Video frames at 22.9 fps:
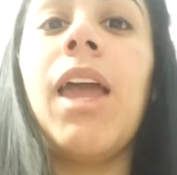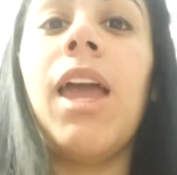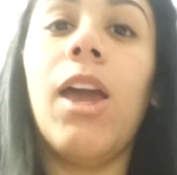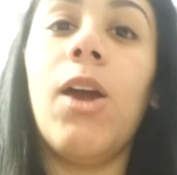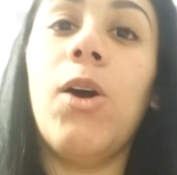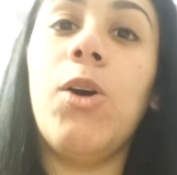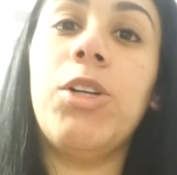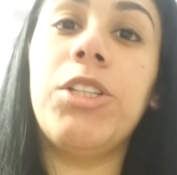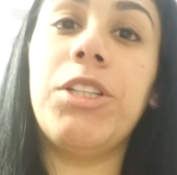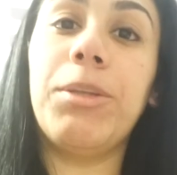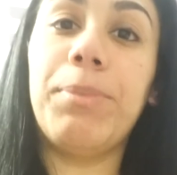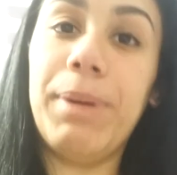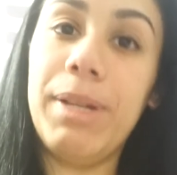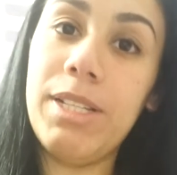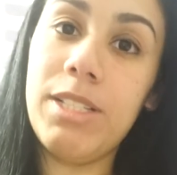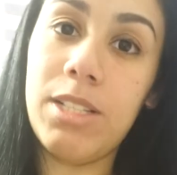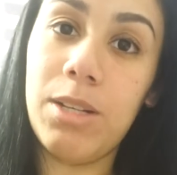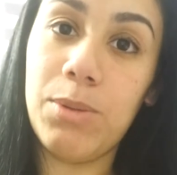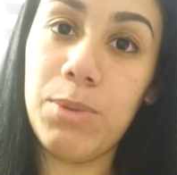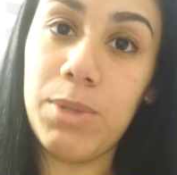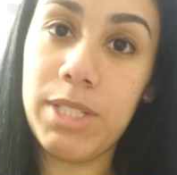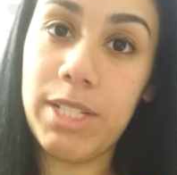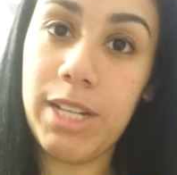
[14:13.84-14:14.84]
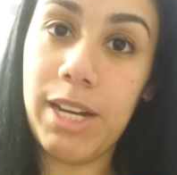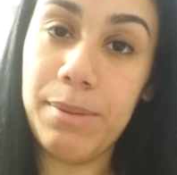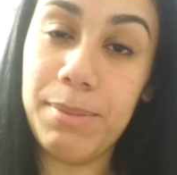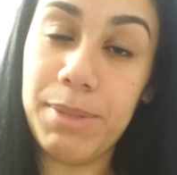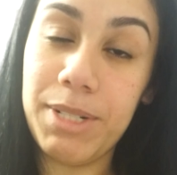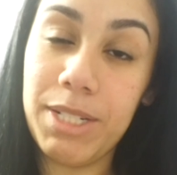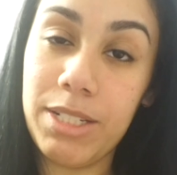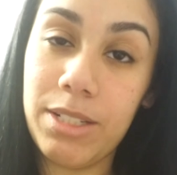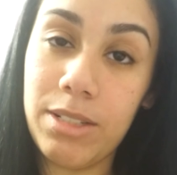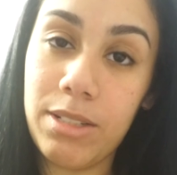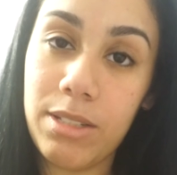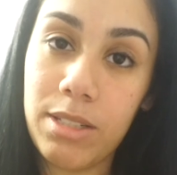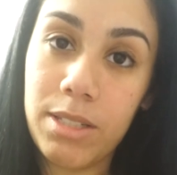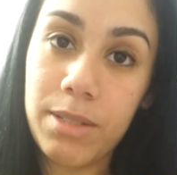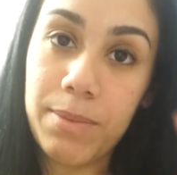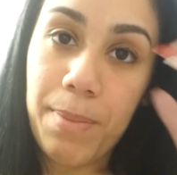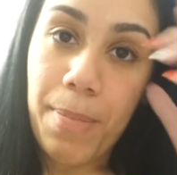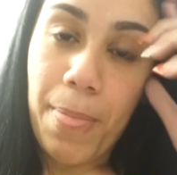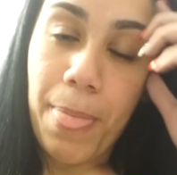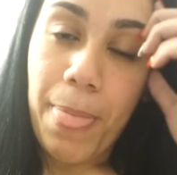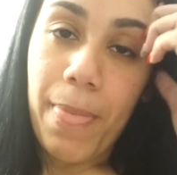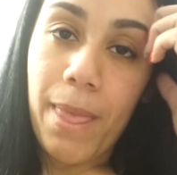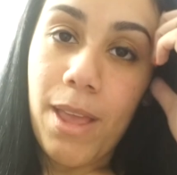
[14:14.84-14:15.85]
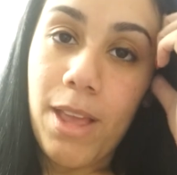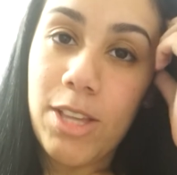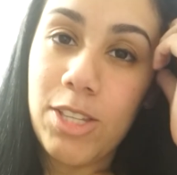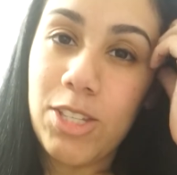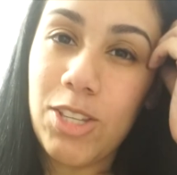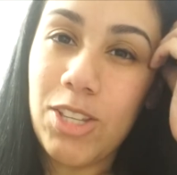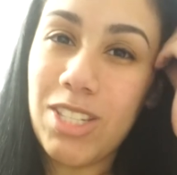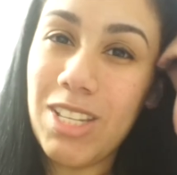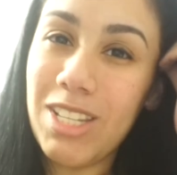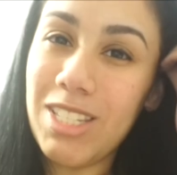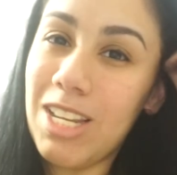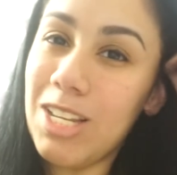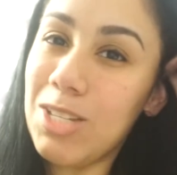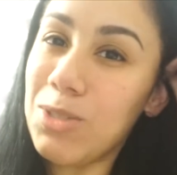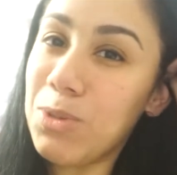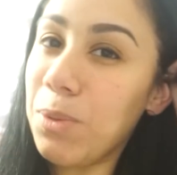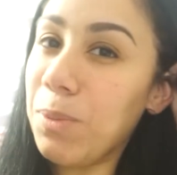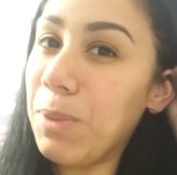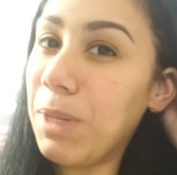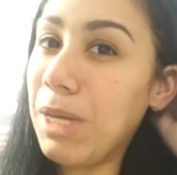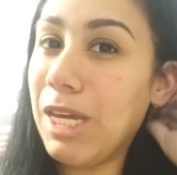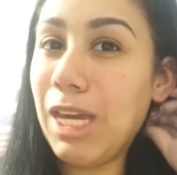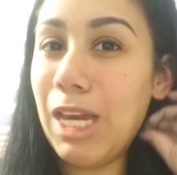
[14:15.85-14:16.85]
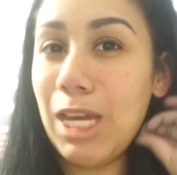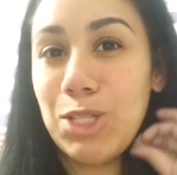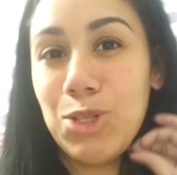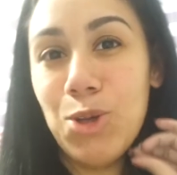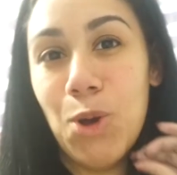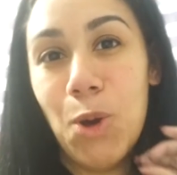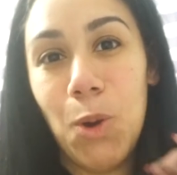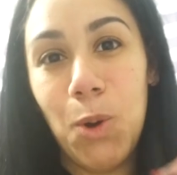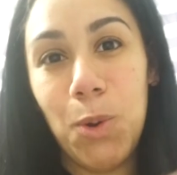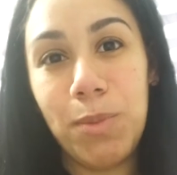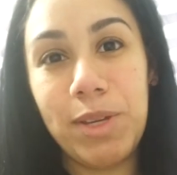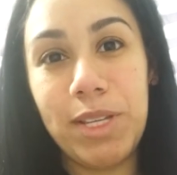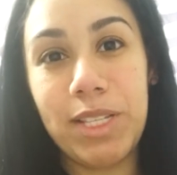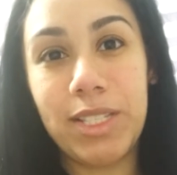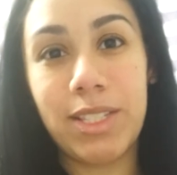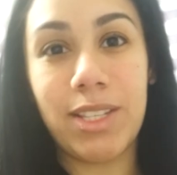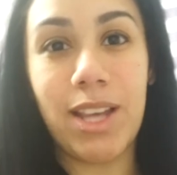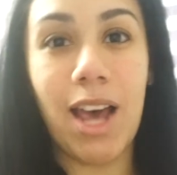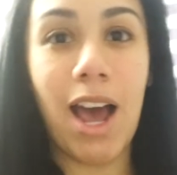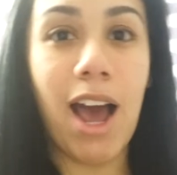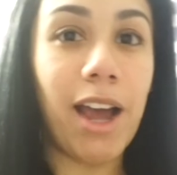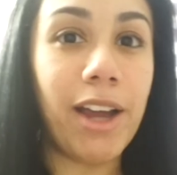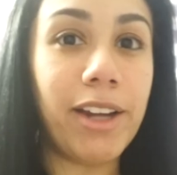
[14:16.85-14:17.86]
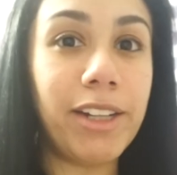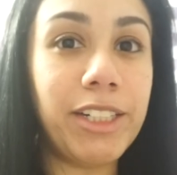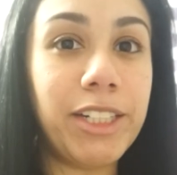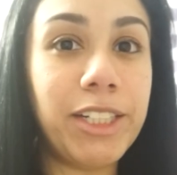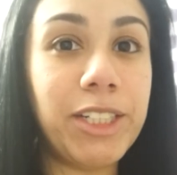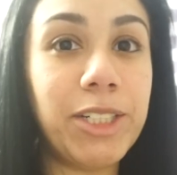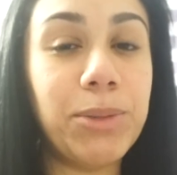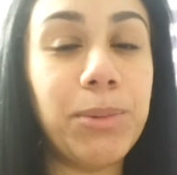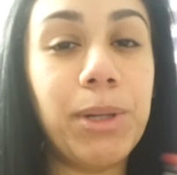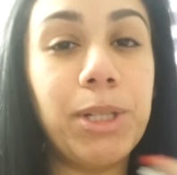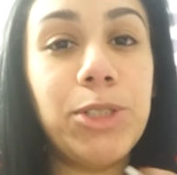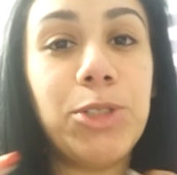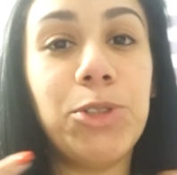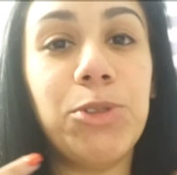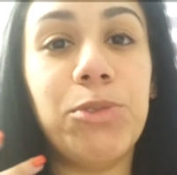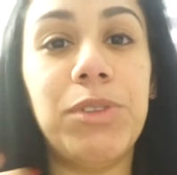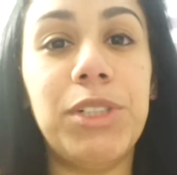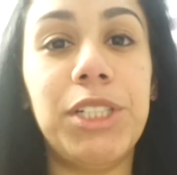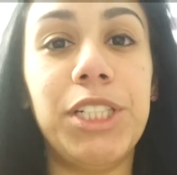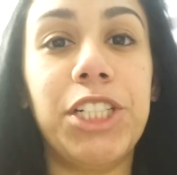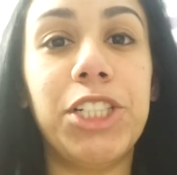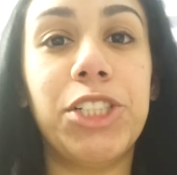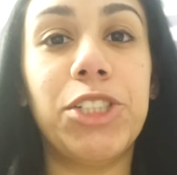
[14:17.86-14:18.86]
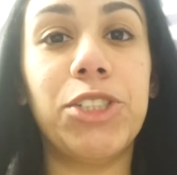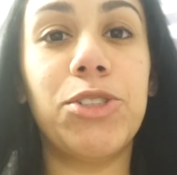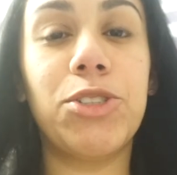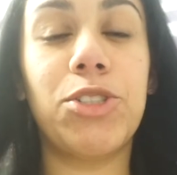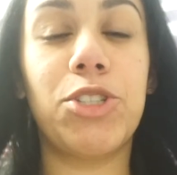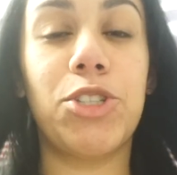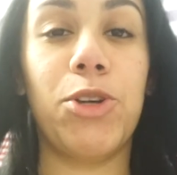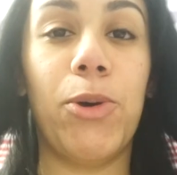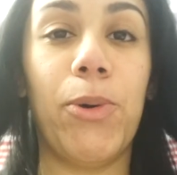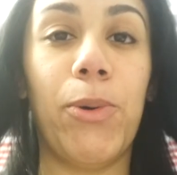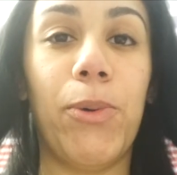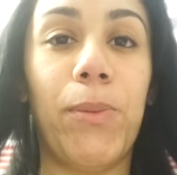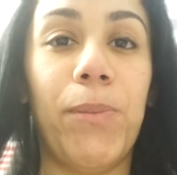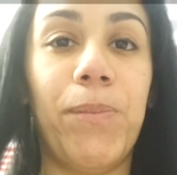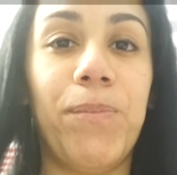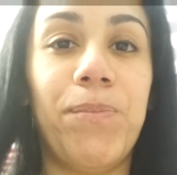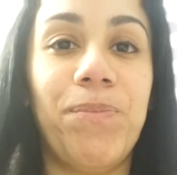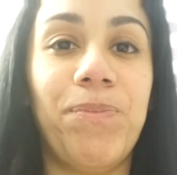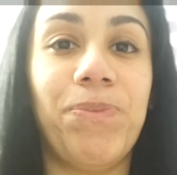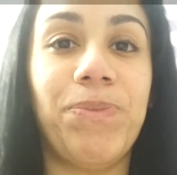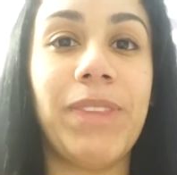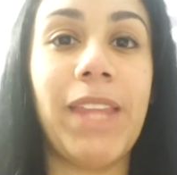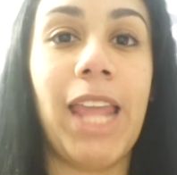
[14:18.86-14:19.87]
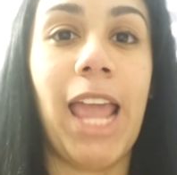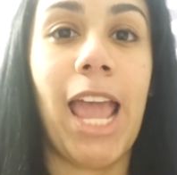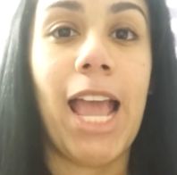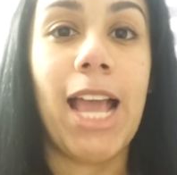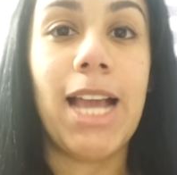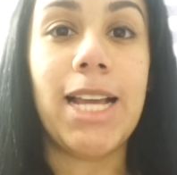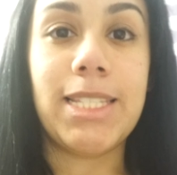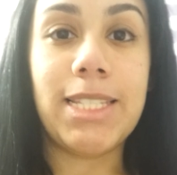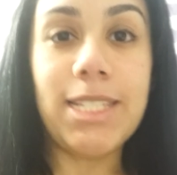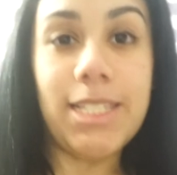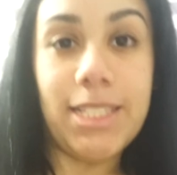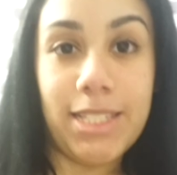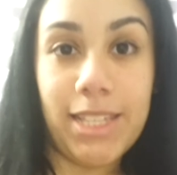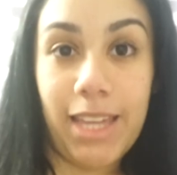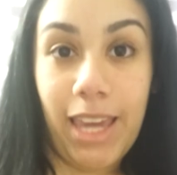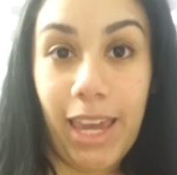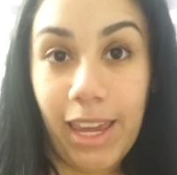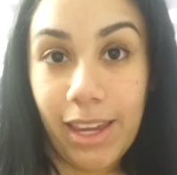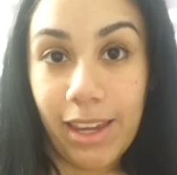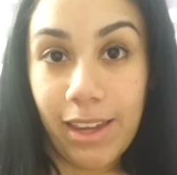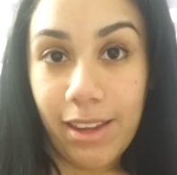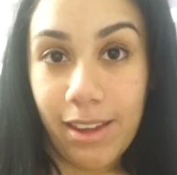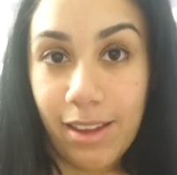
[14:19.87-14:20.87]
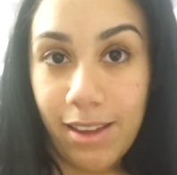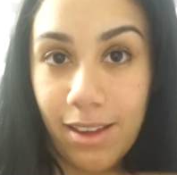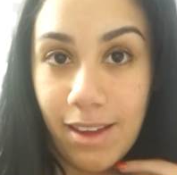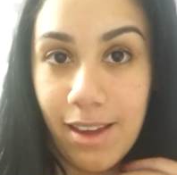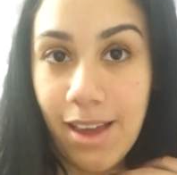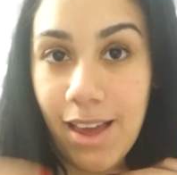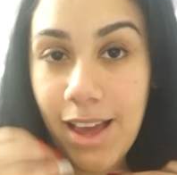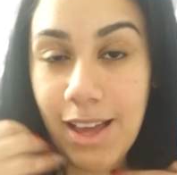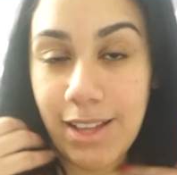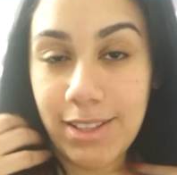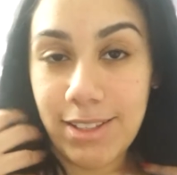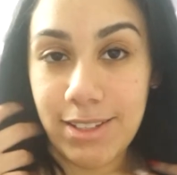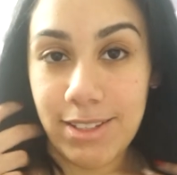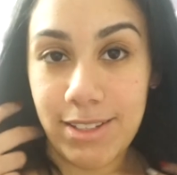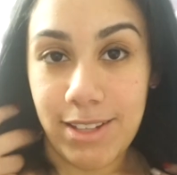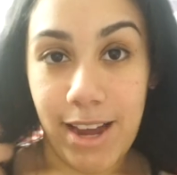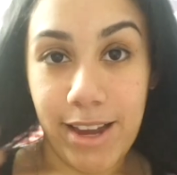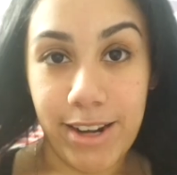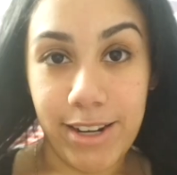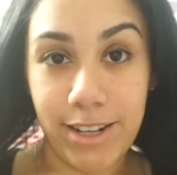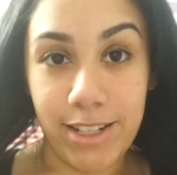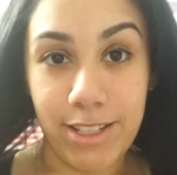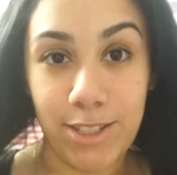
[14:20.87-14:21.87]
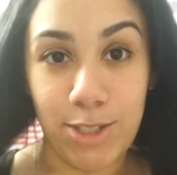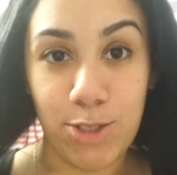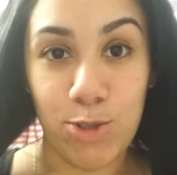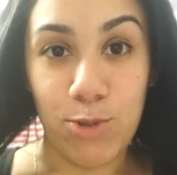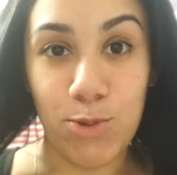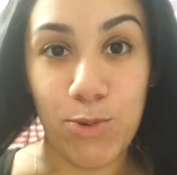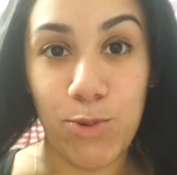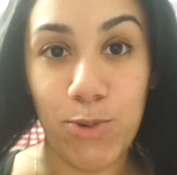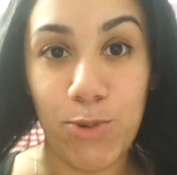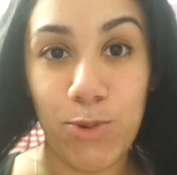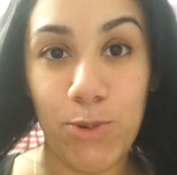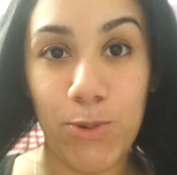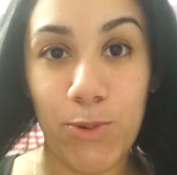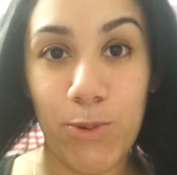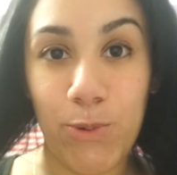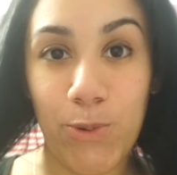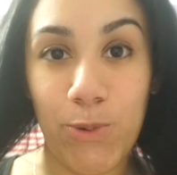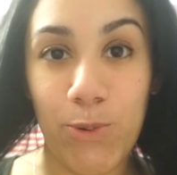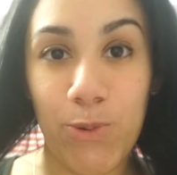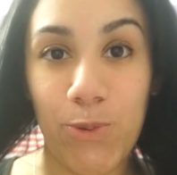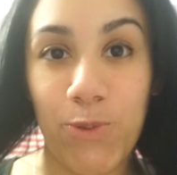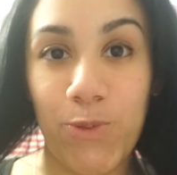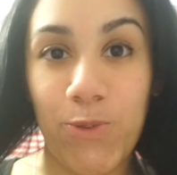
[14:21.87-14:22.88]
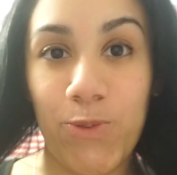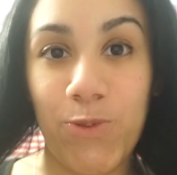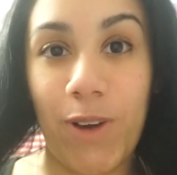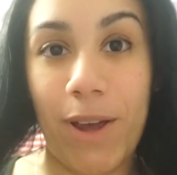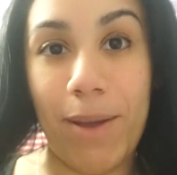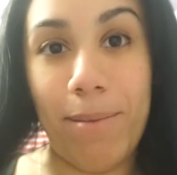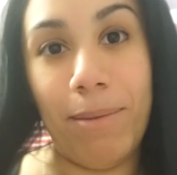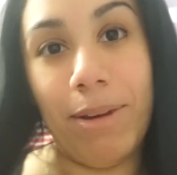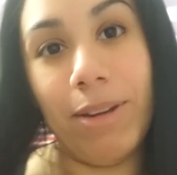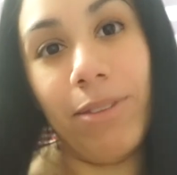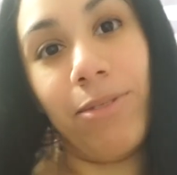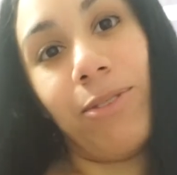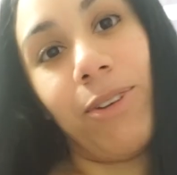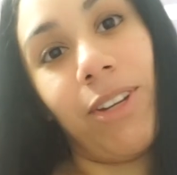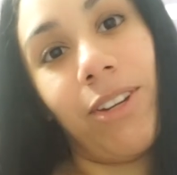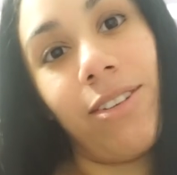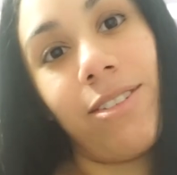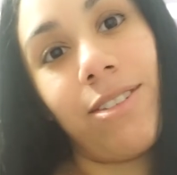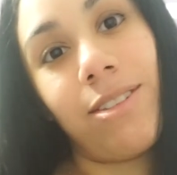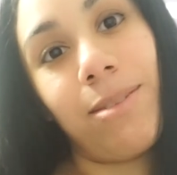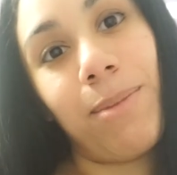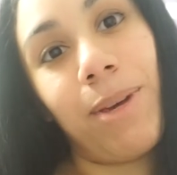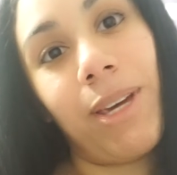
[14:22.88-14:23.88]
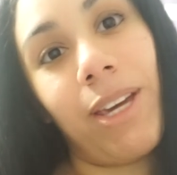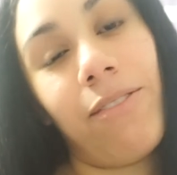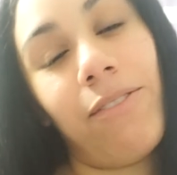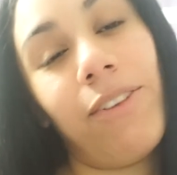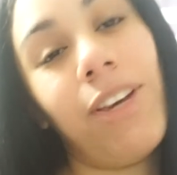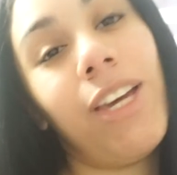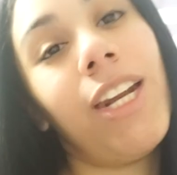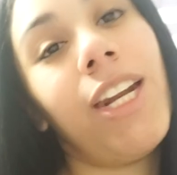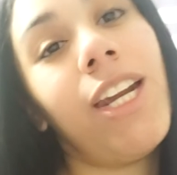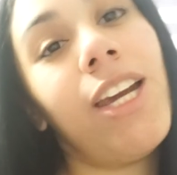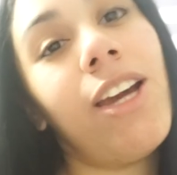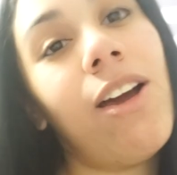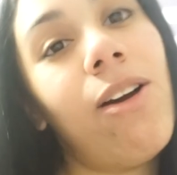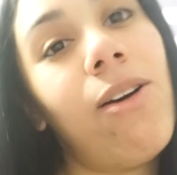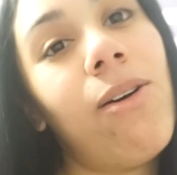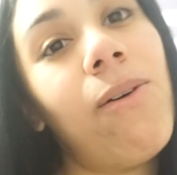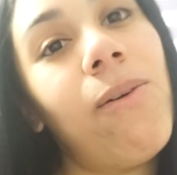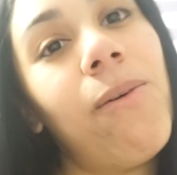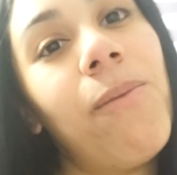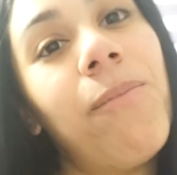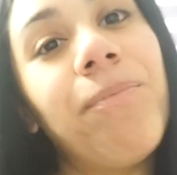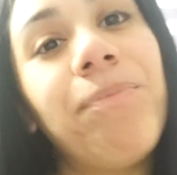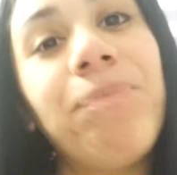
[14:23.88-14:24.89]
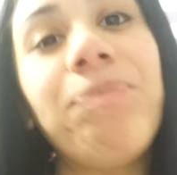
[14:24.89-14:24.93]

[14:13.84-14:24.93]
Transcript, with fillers: It all depends on what time it is. So sometimes when he gets home, he's tired, he don't want to do videos. So today, I decided to fight my fears and make a video.